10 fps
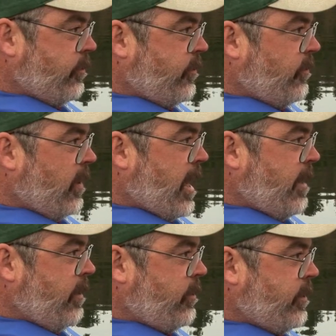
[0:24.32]
your
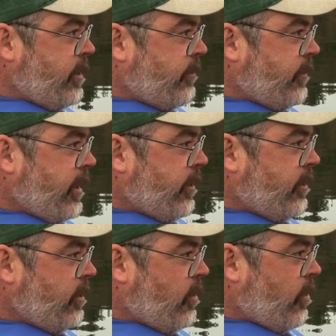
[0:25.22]
line between your finger
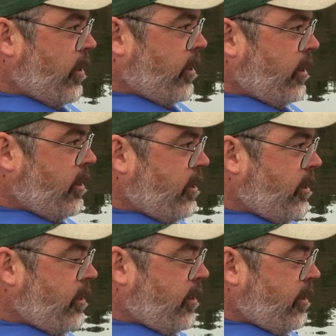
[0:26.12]
and the cork,
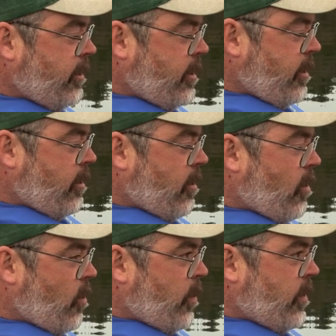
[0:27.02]

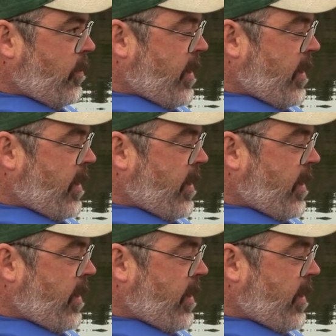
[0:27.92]
open the